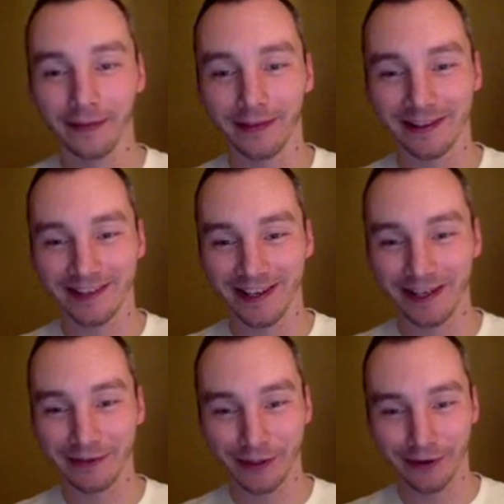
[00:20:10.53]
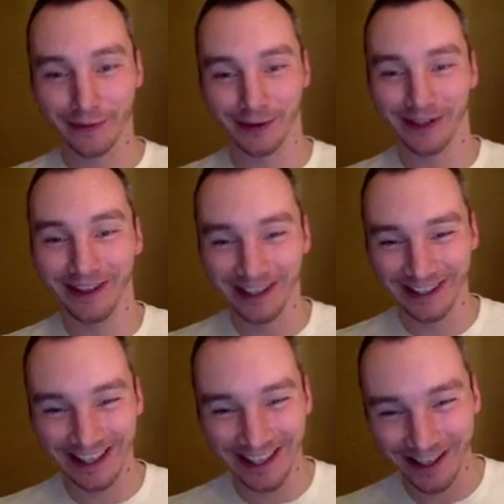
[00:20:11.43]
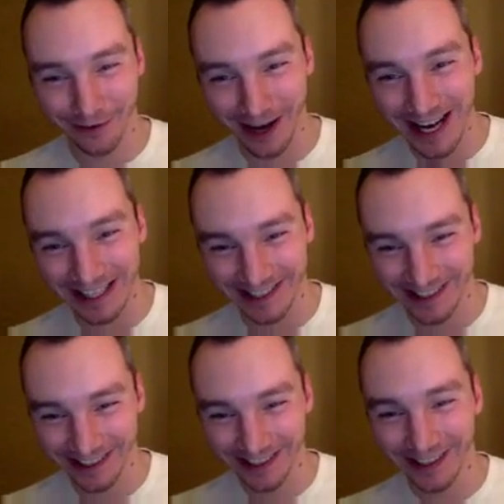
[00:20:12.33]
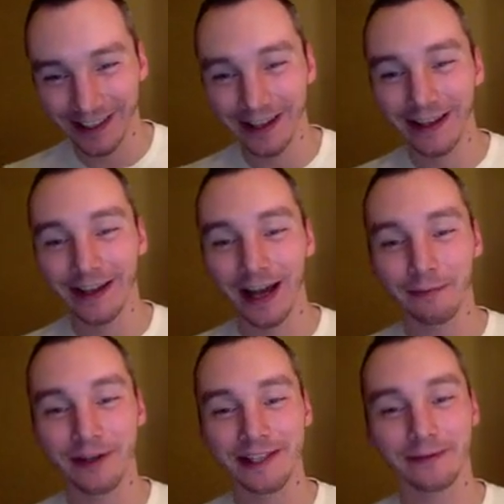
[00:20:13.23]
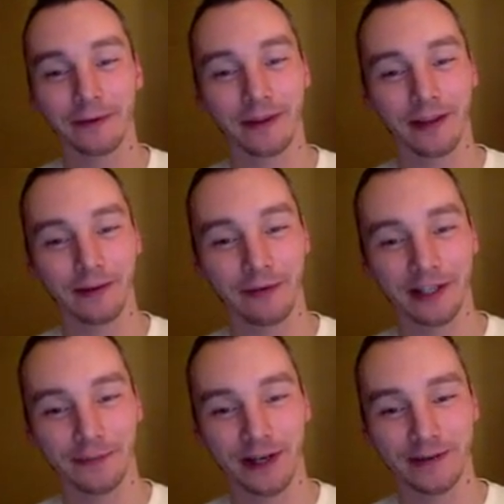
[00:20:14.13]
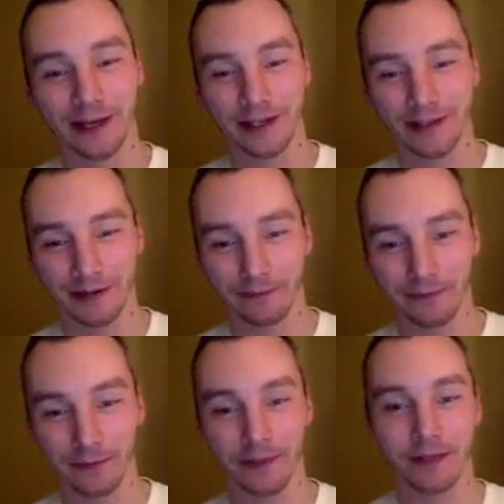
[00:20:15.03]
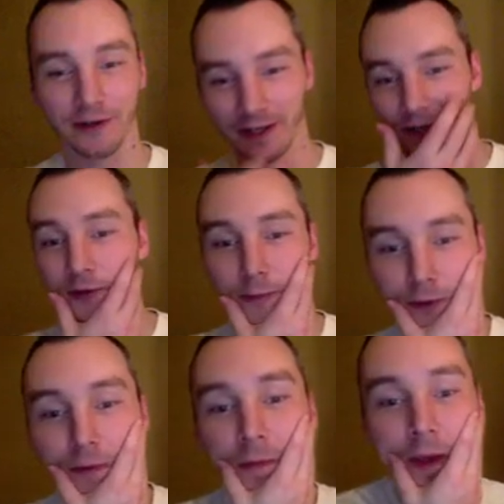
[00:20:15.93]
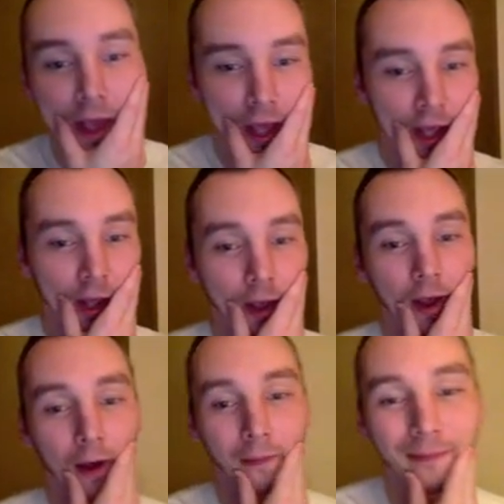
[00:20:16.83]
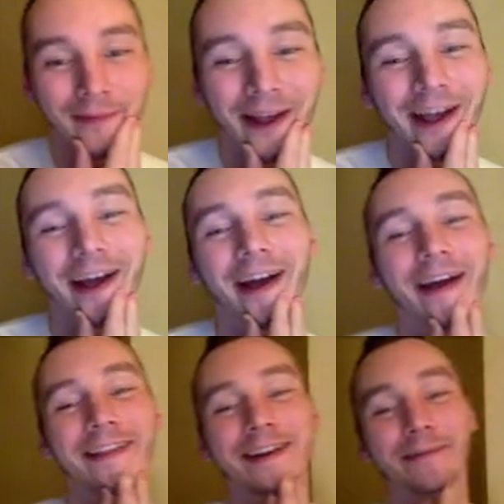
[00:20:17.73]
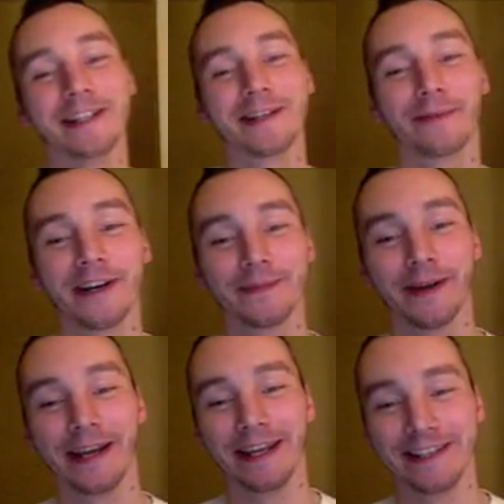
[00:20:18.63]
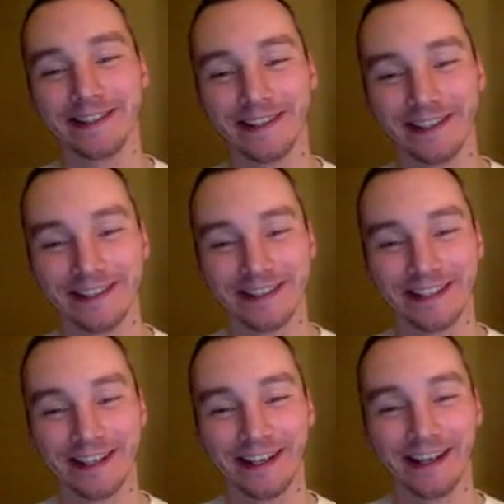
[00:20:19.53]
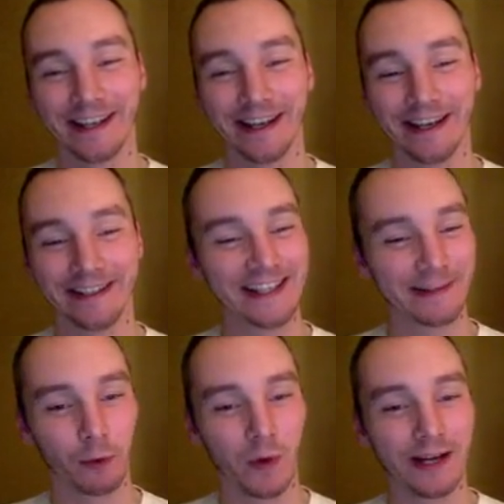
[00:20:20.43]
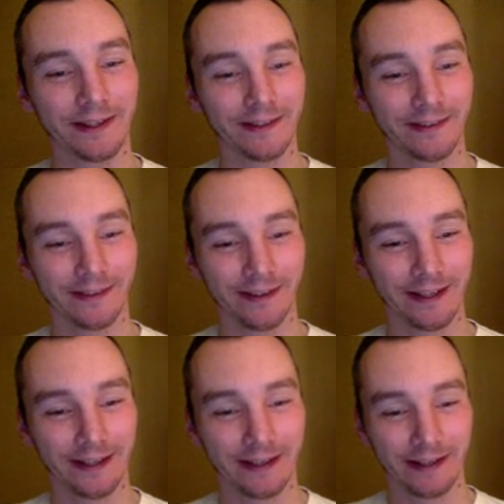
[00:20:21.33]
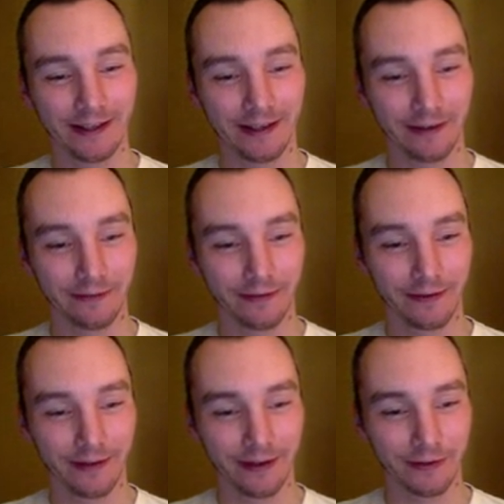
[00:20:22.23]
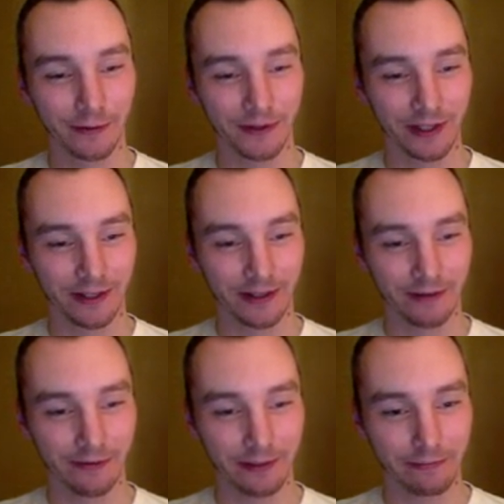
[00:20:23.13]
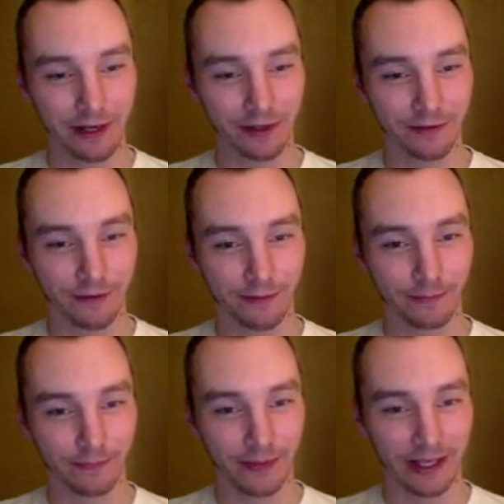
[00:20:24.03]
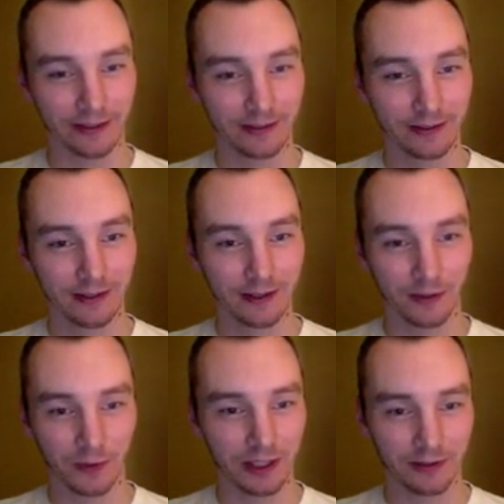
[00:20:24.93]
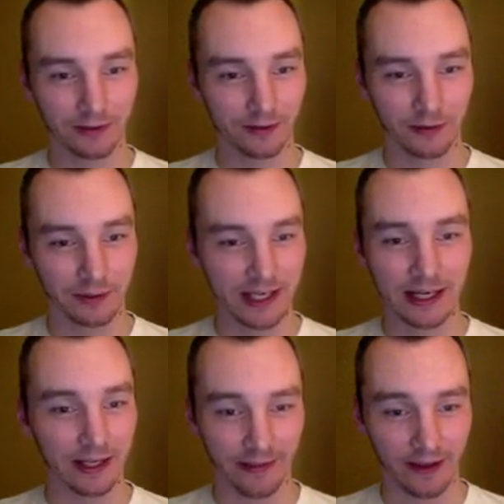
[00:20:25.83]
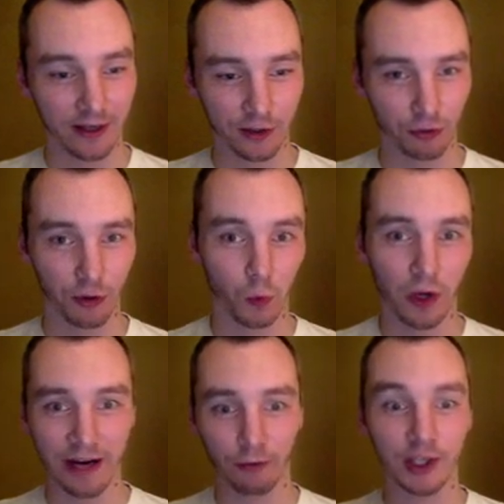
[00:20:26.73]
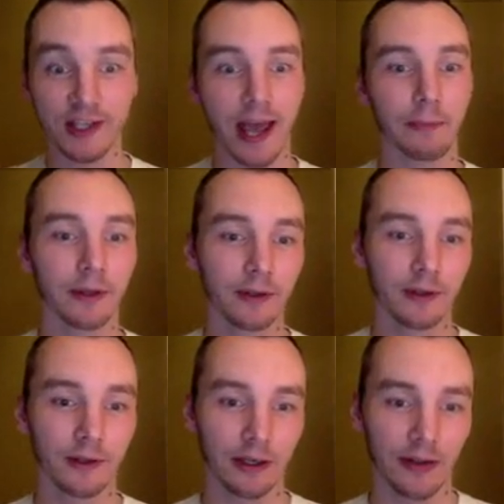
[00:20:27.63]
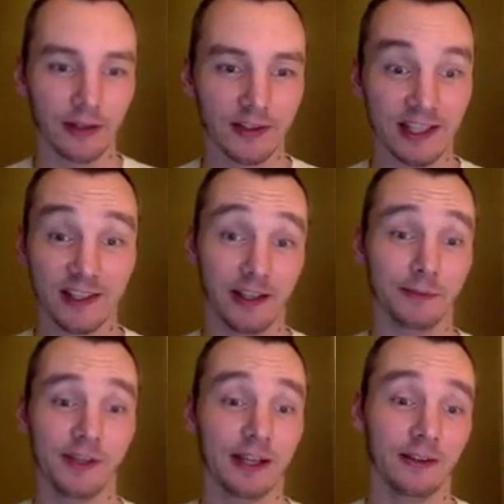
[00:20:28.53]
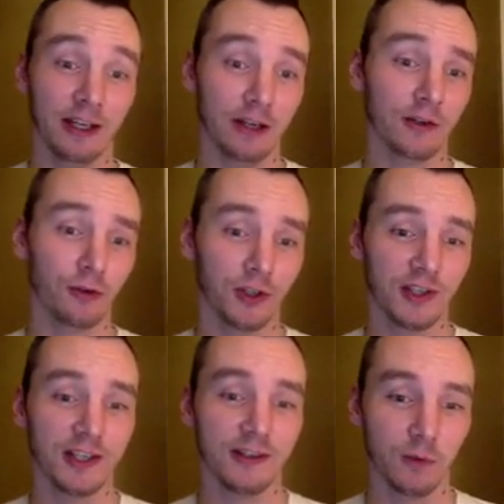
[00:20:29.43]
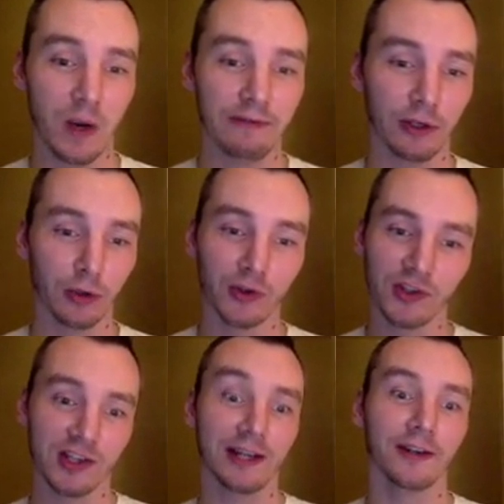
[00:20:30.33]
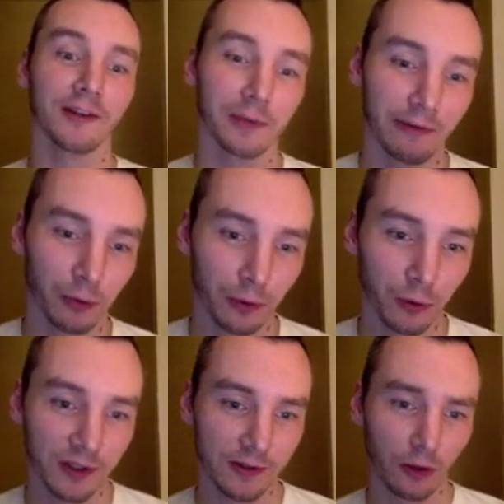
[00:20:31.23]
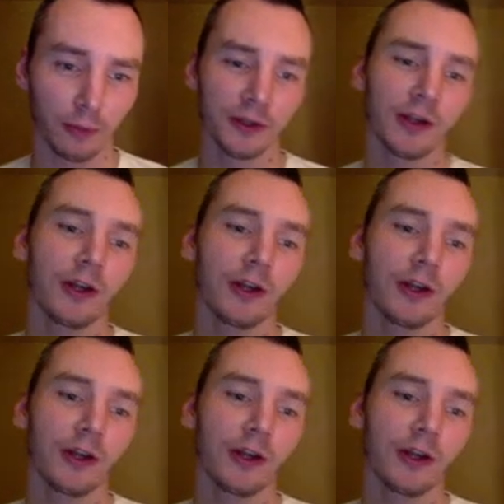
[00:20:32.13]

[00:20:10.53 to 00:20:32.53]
That's kind of adorable. Look, they kind of graze. The thing I'm really surprised by is, oh my god, I killed them all. The thing I'm really surprised by is that it takes them a while, right? They go towards it and they really munch for a bit. Because technically they can destroy one every step, and that's 60 times a second. They can destroy 60 wavicles a second, whatever you want to call these blobs.